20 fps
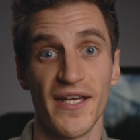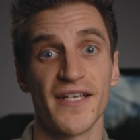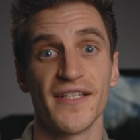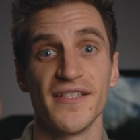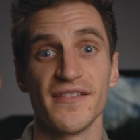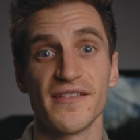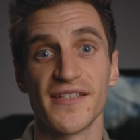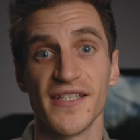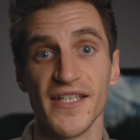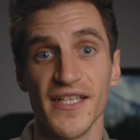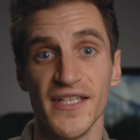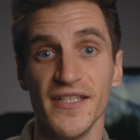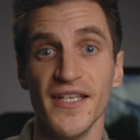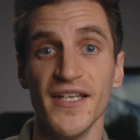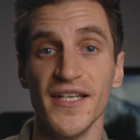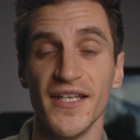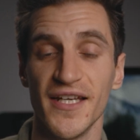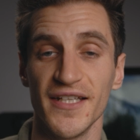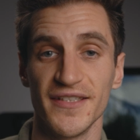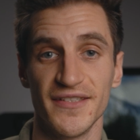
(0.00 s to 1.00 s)
I can see
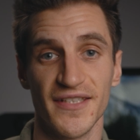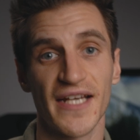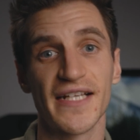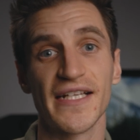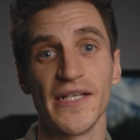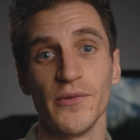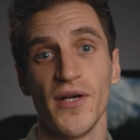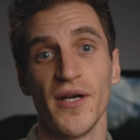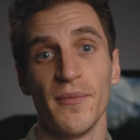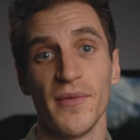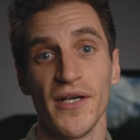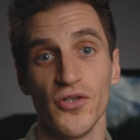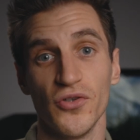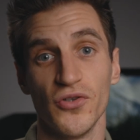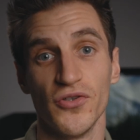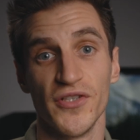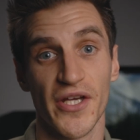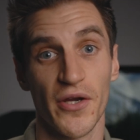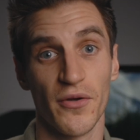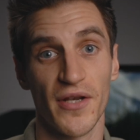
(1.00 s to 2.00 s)
exactly where my
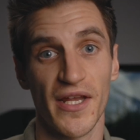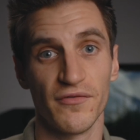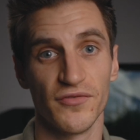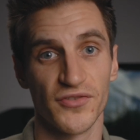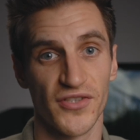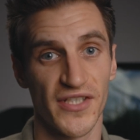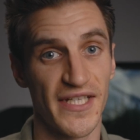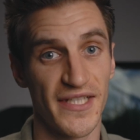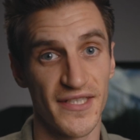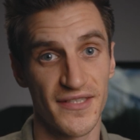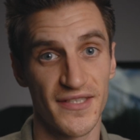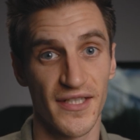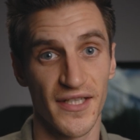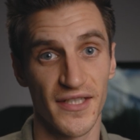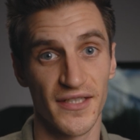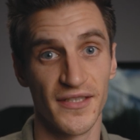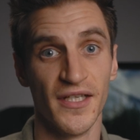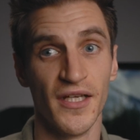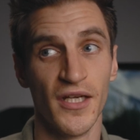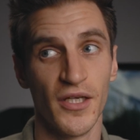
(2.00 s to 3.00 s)
audio levels are
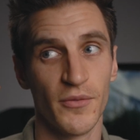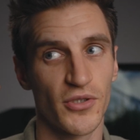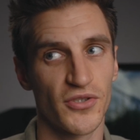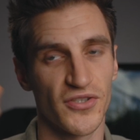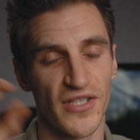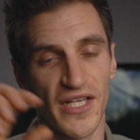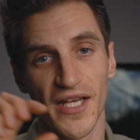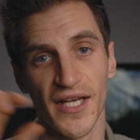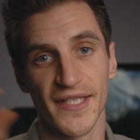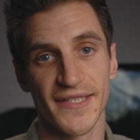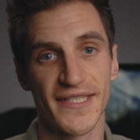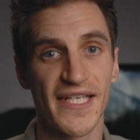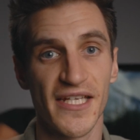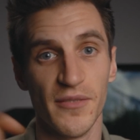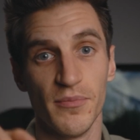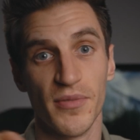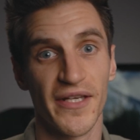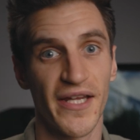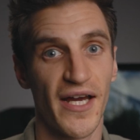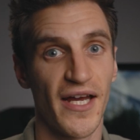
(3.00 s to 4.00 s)
hitting because I like to
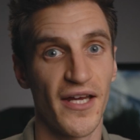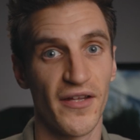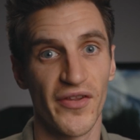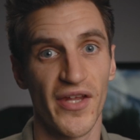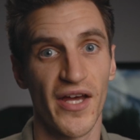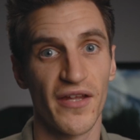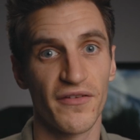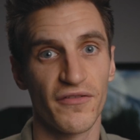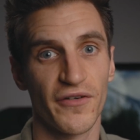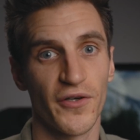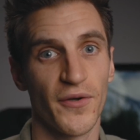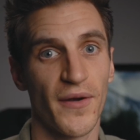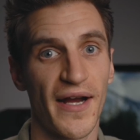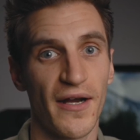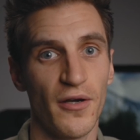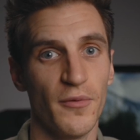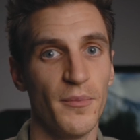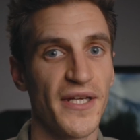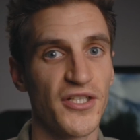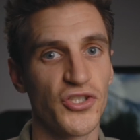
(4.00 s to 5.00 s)
keep an eye on that
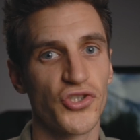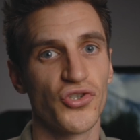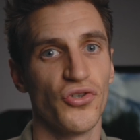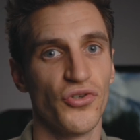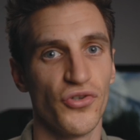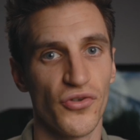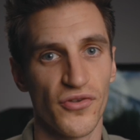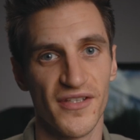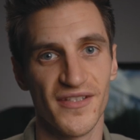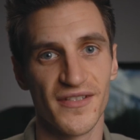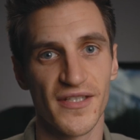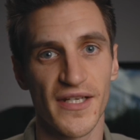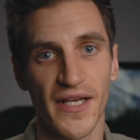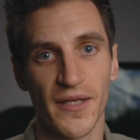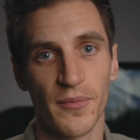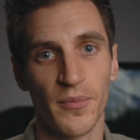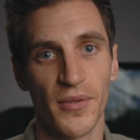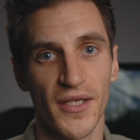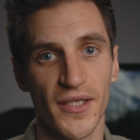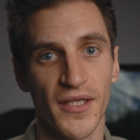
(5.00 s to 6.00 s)
throughout and make sure nothing's
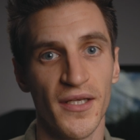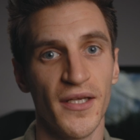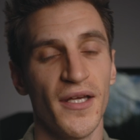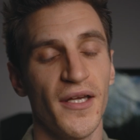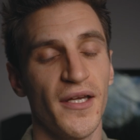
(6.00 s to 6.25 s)
clipping.